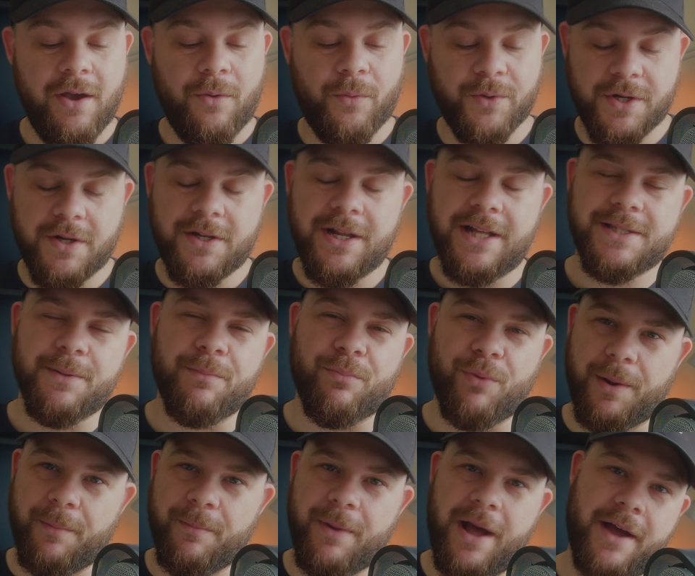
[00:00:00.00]
which I'd like to
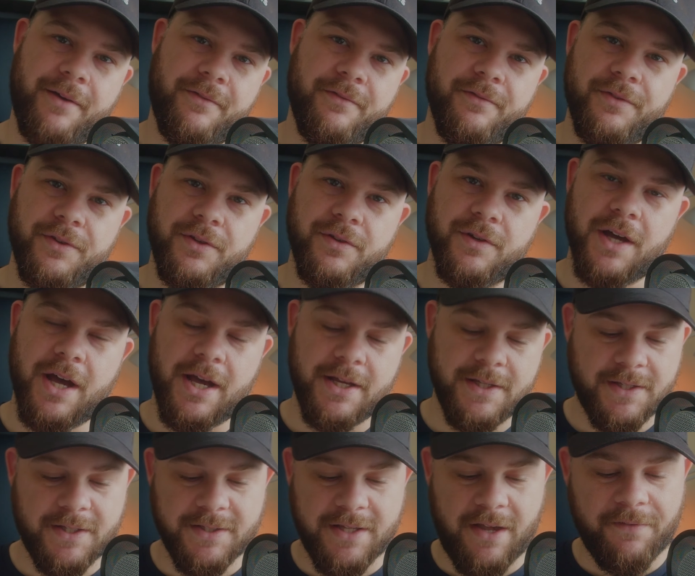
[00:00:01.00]
bring back for you
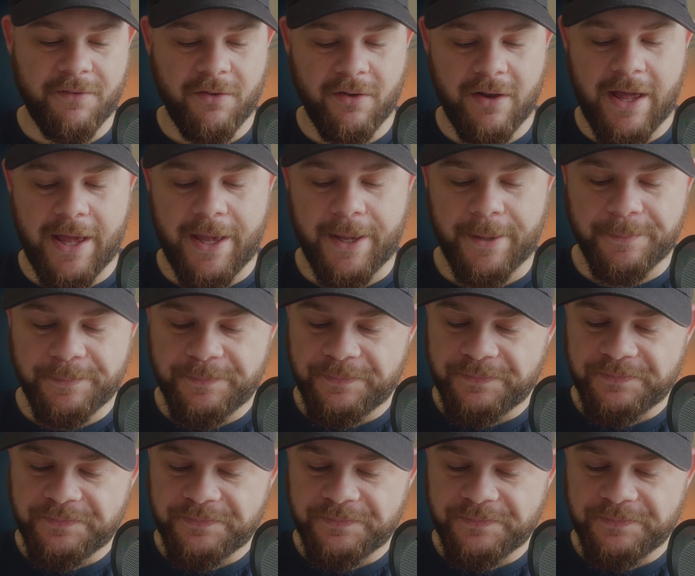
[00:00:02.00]
guys because I feel like